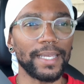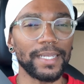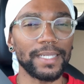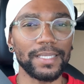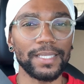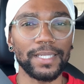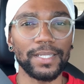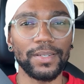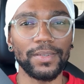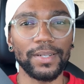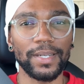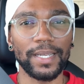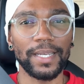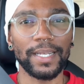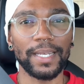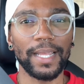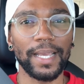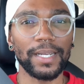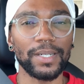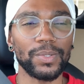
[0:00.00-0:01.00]
continue to
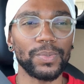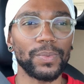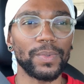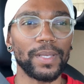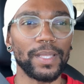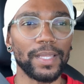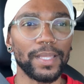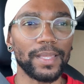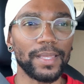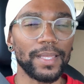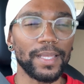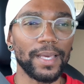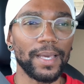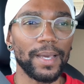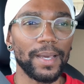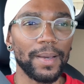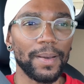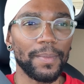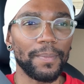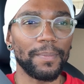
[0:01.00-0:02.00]
connect with
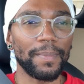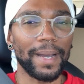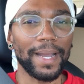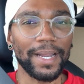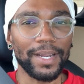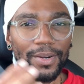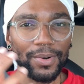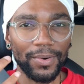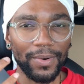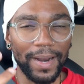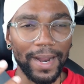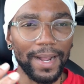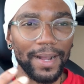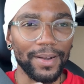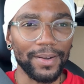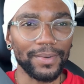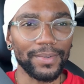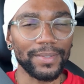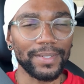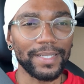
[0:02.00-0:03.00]
my
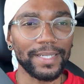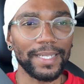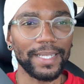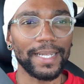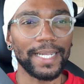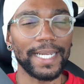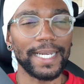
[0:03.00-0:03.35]
crown.